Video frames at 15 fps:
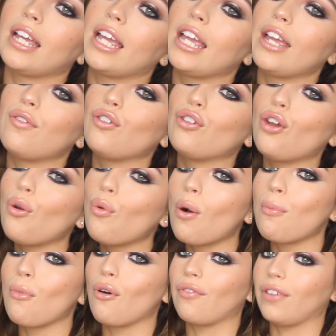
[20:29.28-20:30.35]
if you do
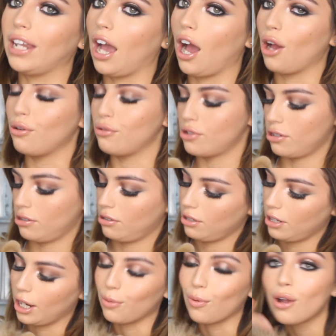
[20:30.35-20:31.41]
want more videos,
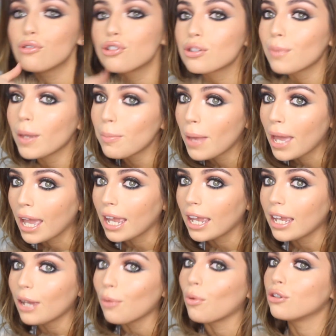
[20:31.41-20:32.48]
it won't just be
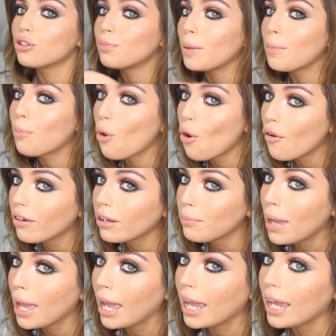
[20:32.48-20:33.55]
me, it won't just be boring
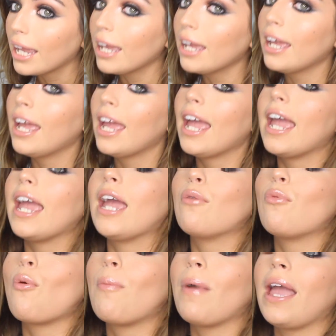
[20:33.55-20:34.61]
me,
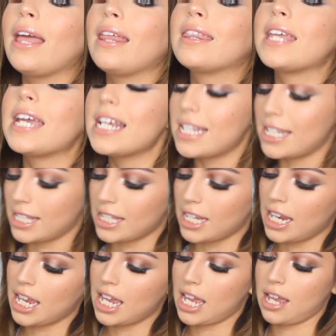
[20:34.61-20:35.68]
it will be this
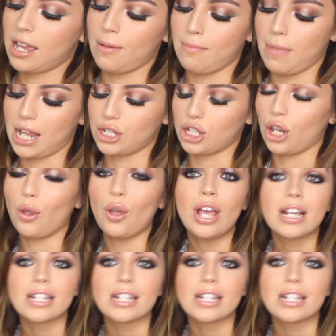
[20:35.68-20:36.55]
man too.